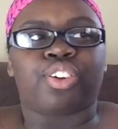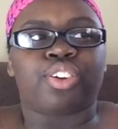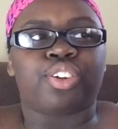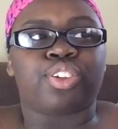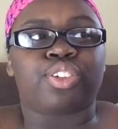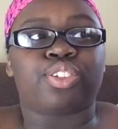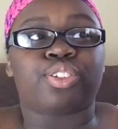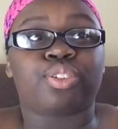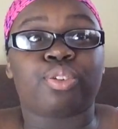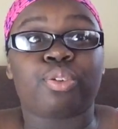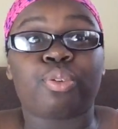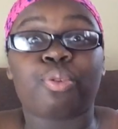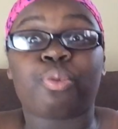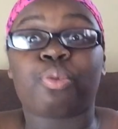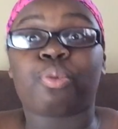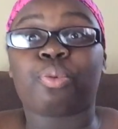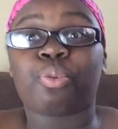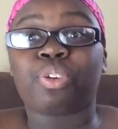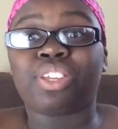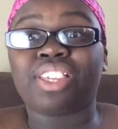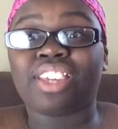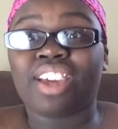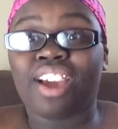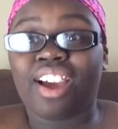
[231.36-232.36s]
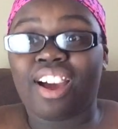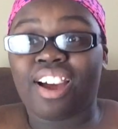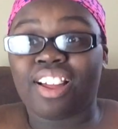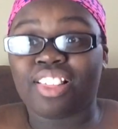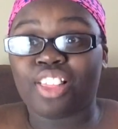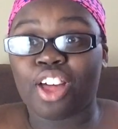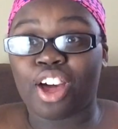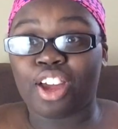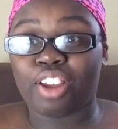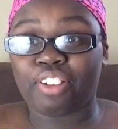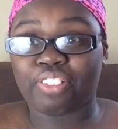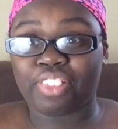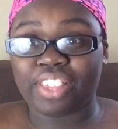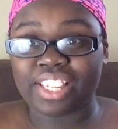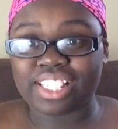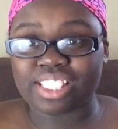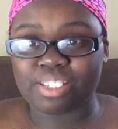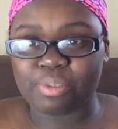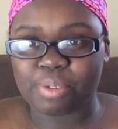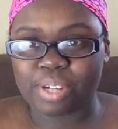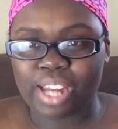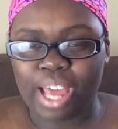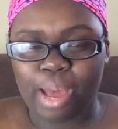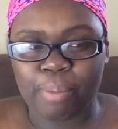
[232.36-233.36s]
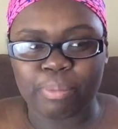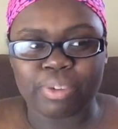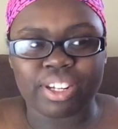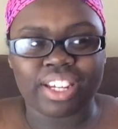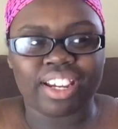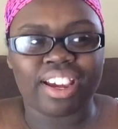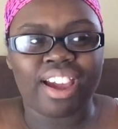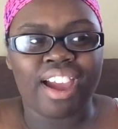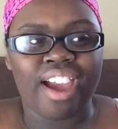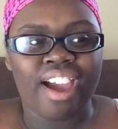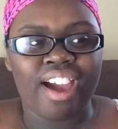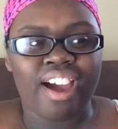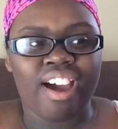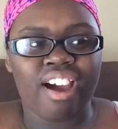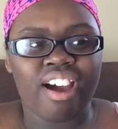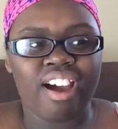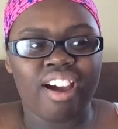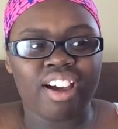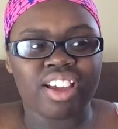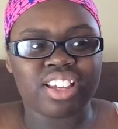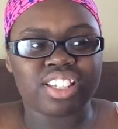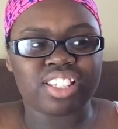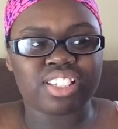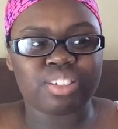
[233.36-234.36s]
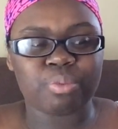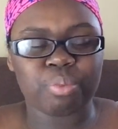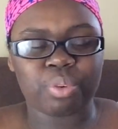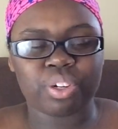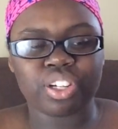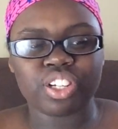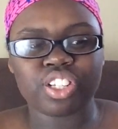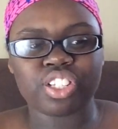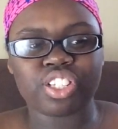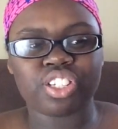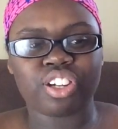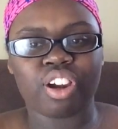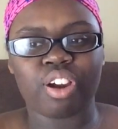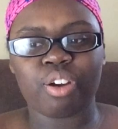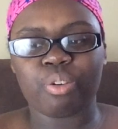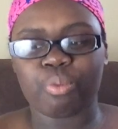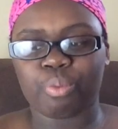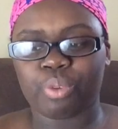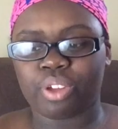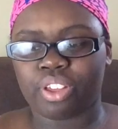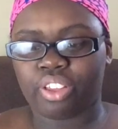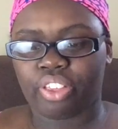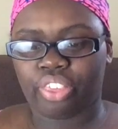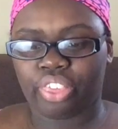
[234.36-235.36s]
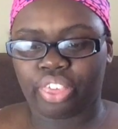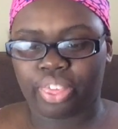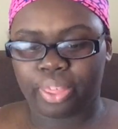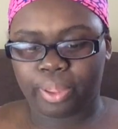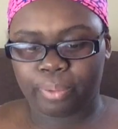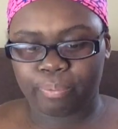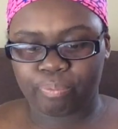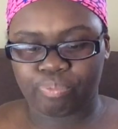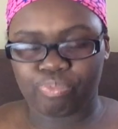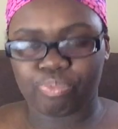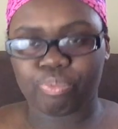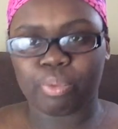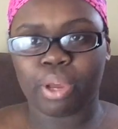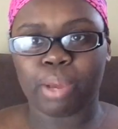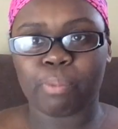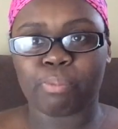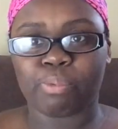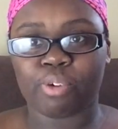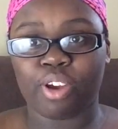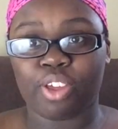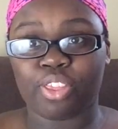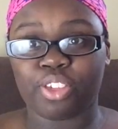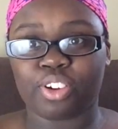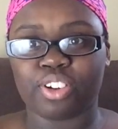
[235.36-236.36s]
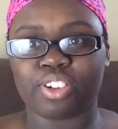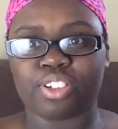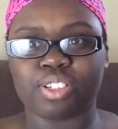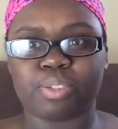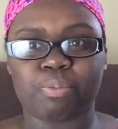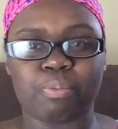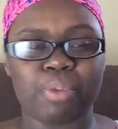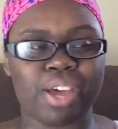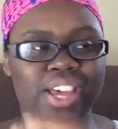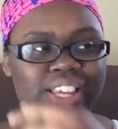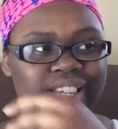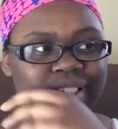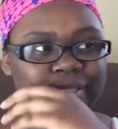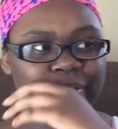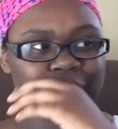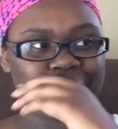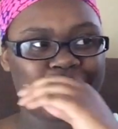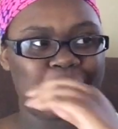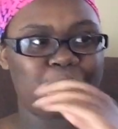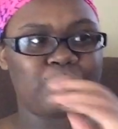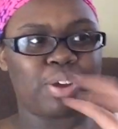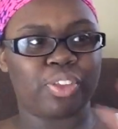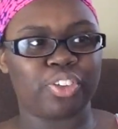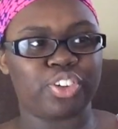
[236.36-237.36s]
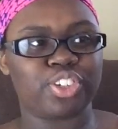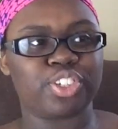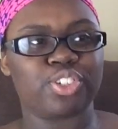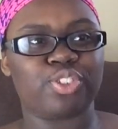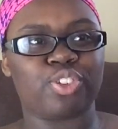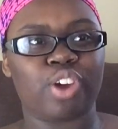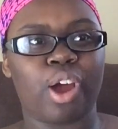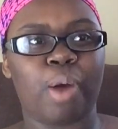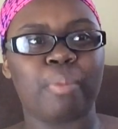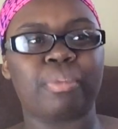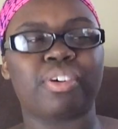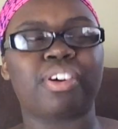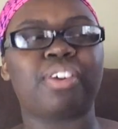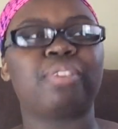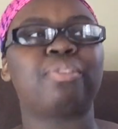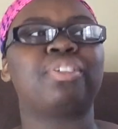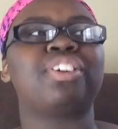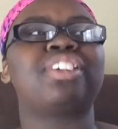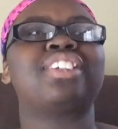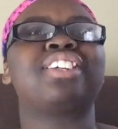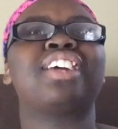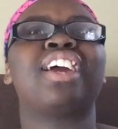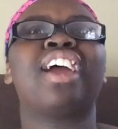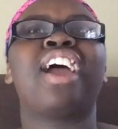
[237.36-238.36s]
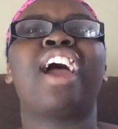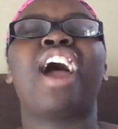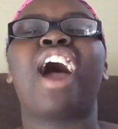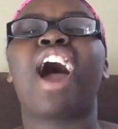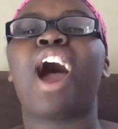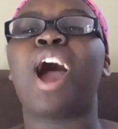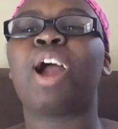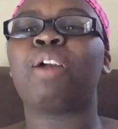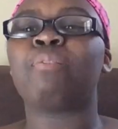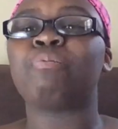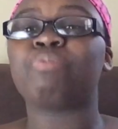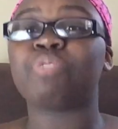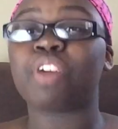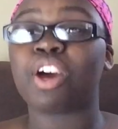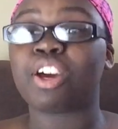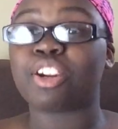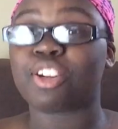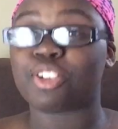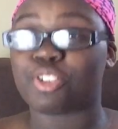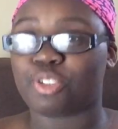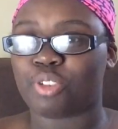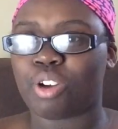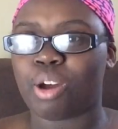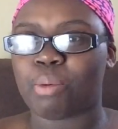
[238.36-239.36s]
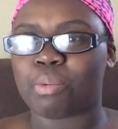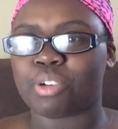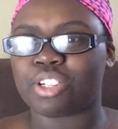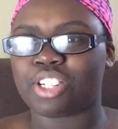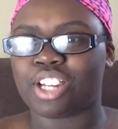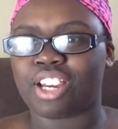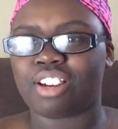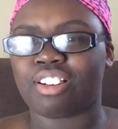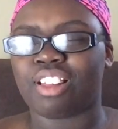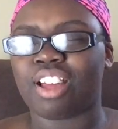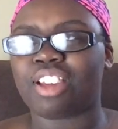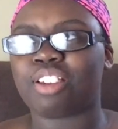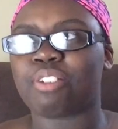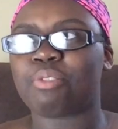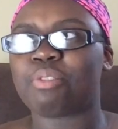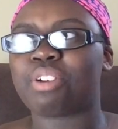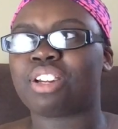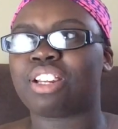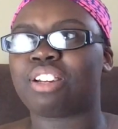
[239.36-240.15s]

So yeah, a lot of things have been happening. We're gonna start with my brother's mess, my brother's drama, which I'm not a drama channel. I don't want